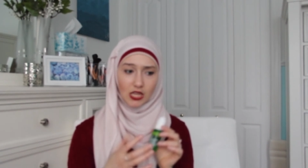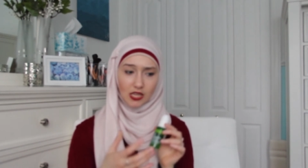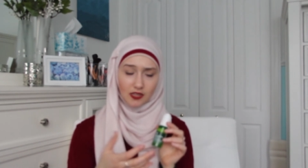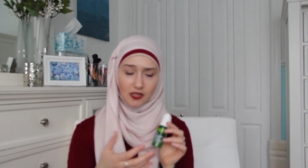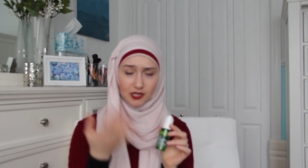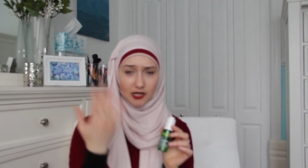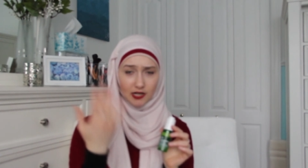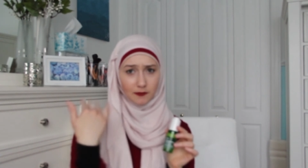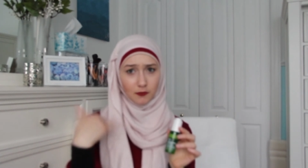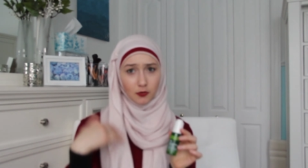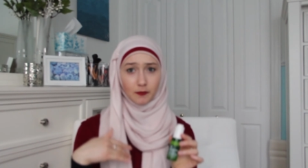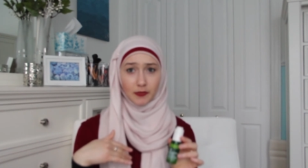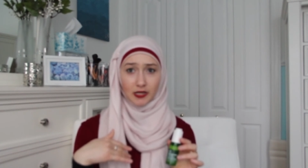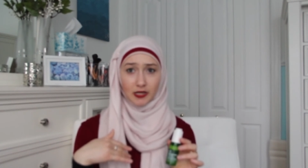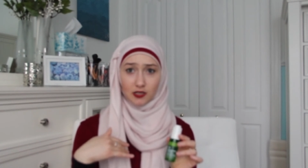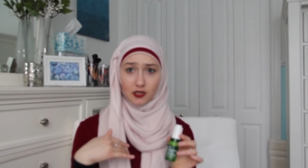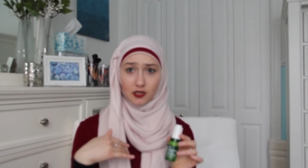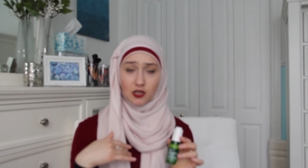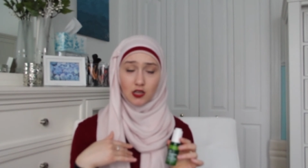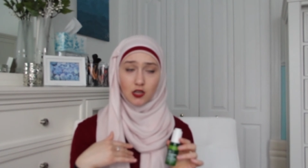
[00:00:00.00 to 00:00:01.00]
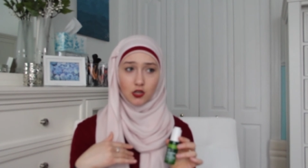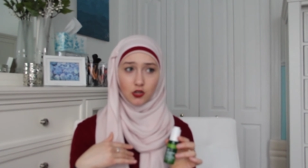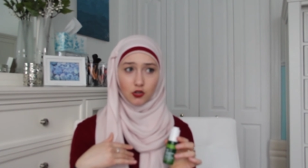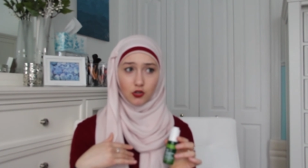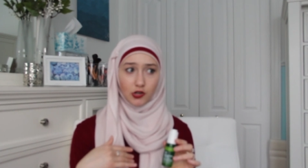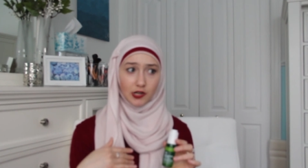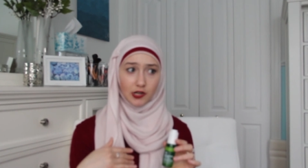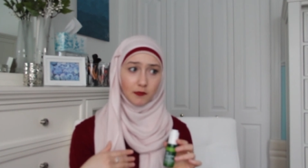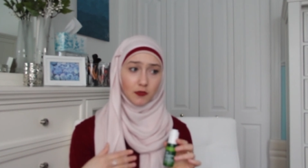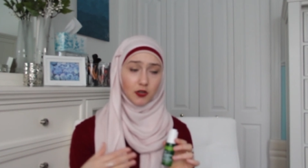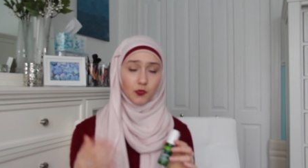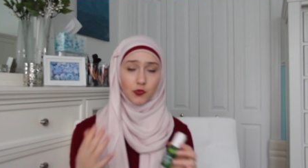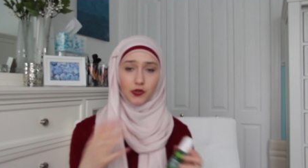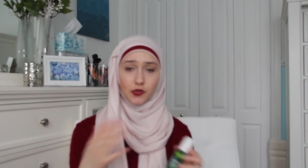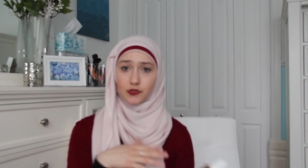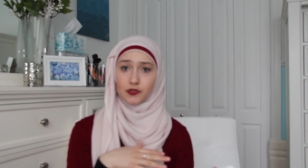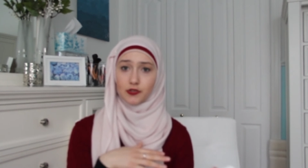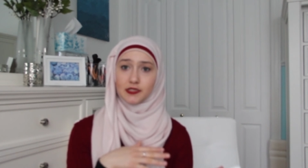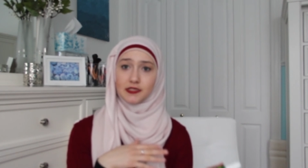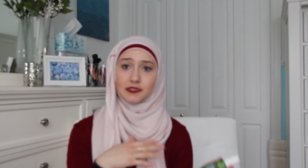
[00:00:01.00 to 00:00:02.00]
then I put my cream on,
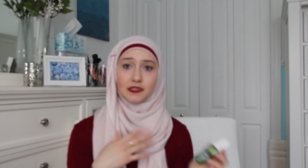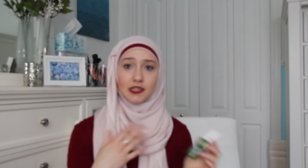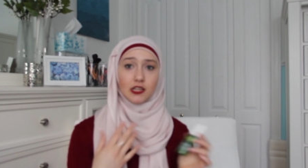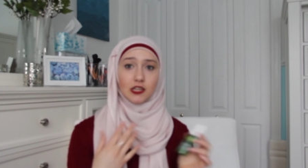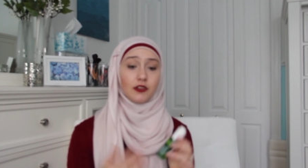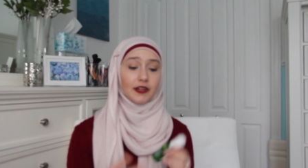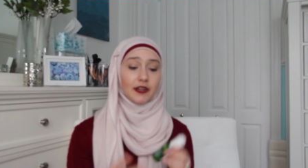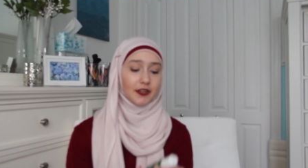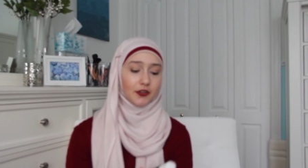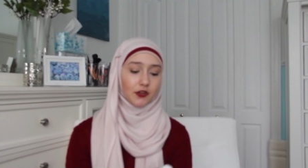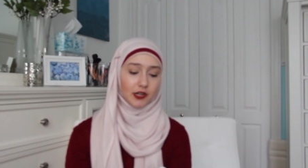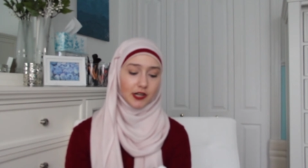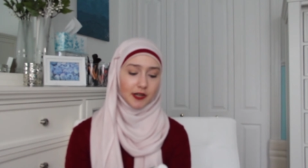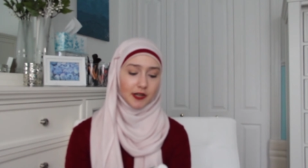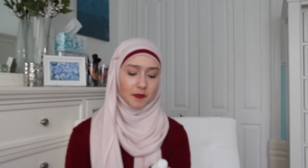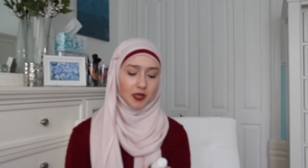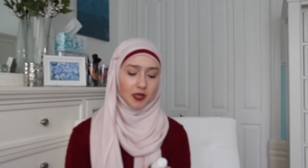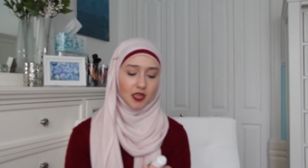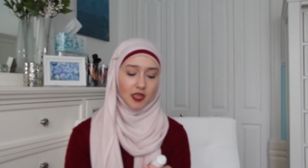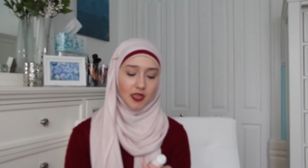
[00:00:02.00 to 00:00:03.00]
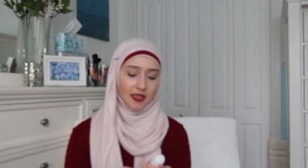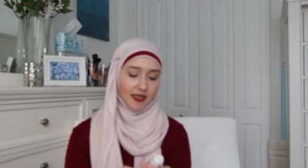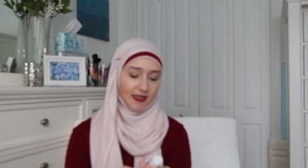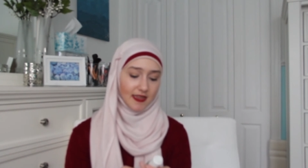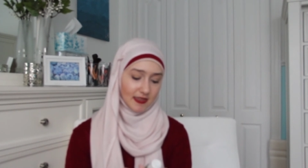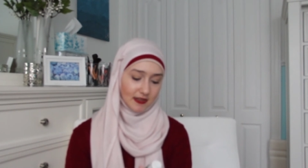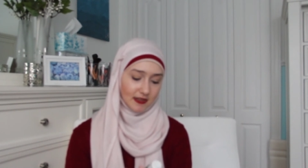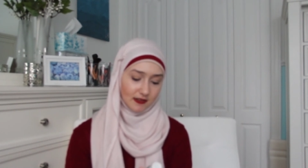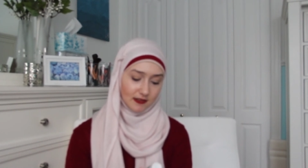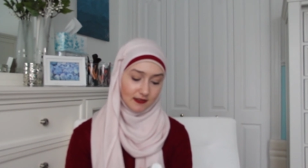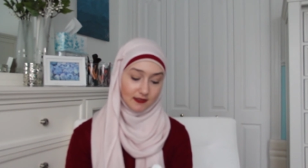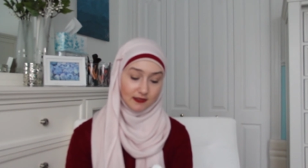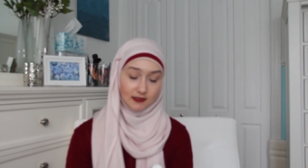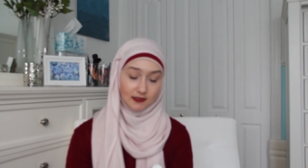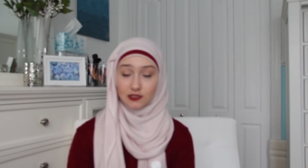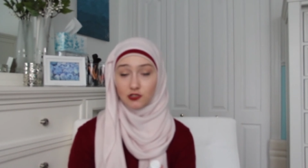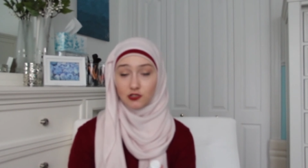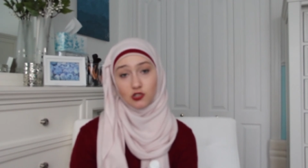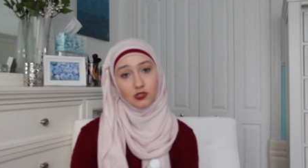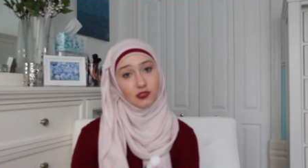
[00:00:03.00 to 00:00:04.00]
whether it's day or night cream, and
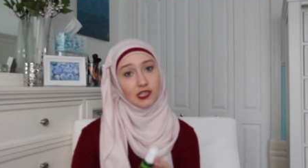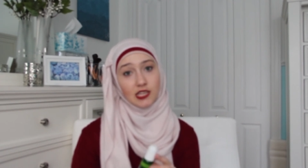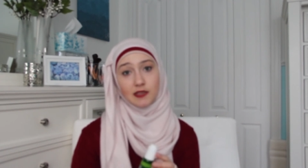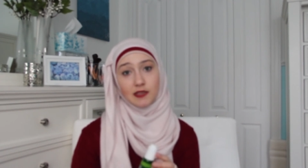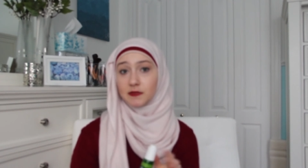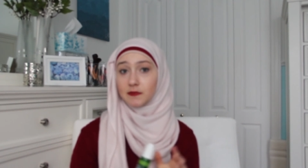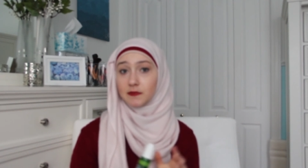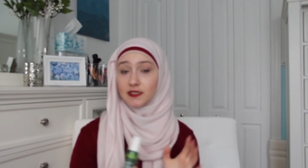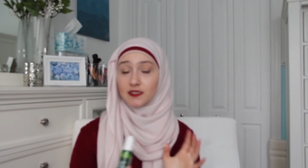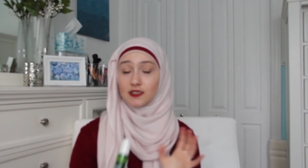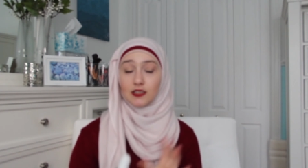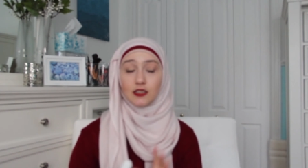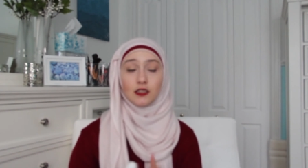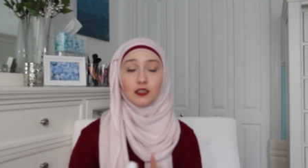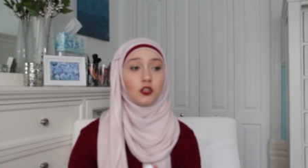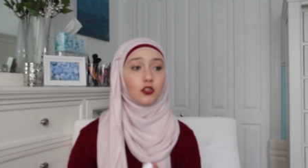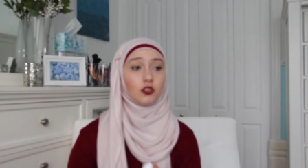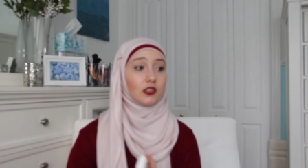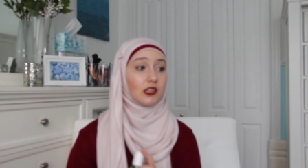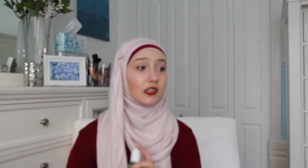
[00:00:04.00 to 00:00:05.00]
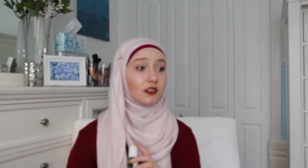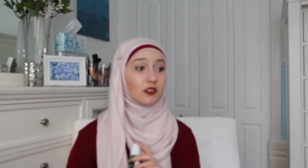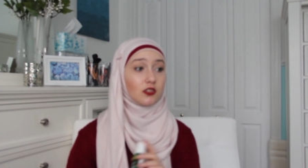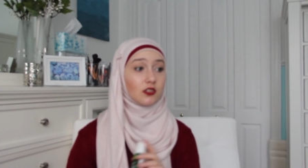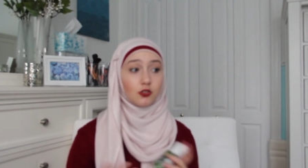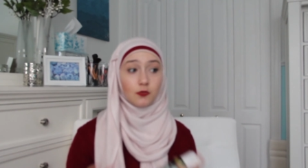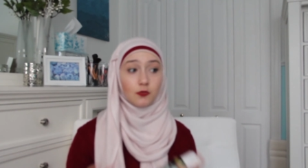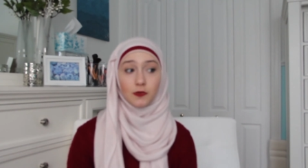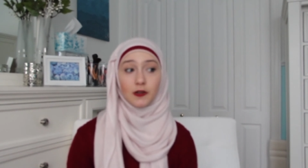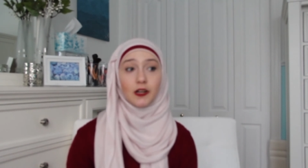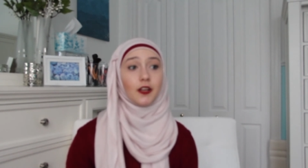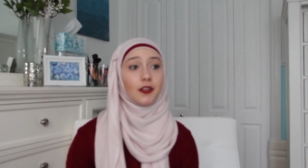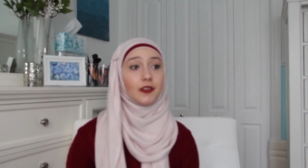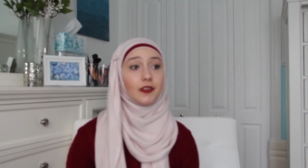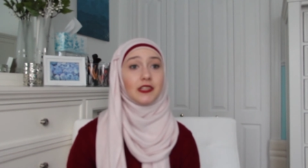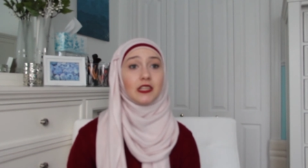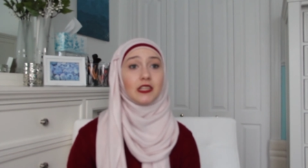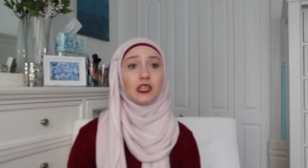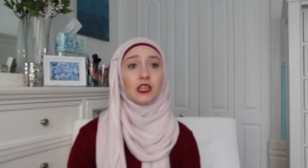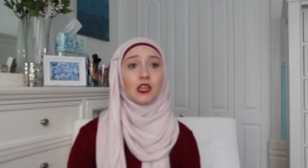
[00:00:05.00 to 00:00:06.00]
it just keeps my skin looking super
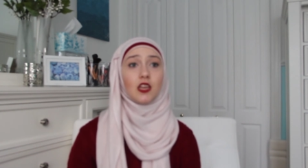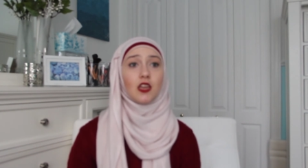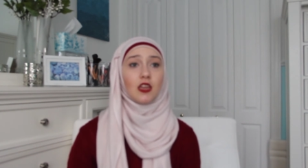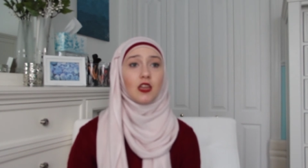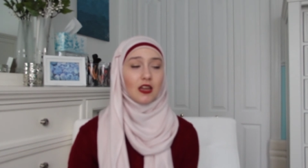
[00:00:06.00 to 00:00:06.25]
healthy.